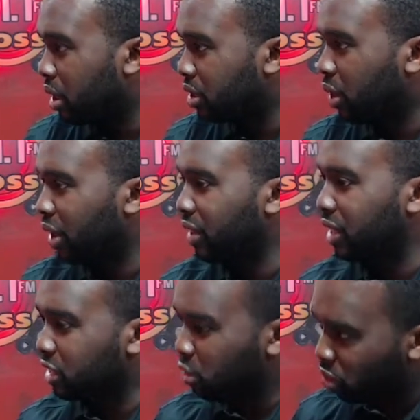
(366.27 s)
So I think
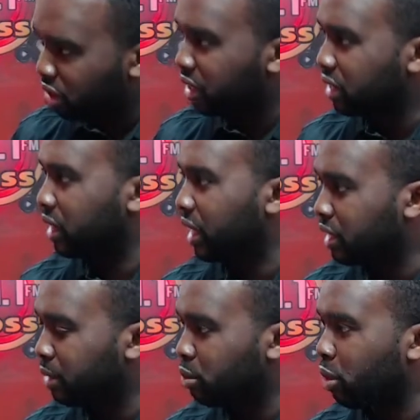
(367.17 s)
that's one of the things that kind of
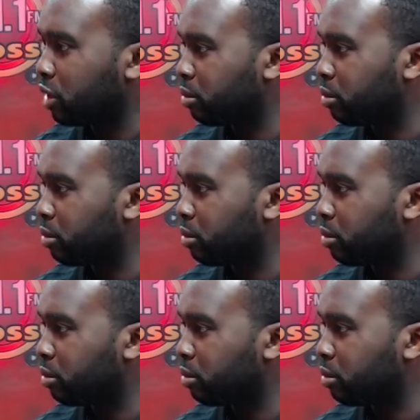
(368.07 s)
separates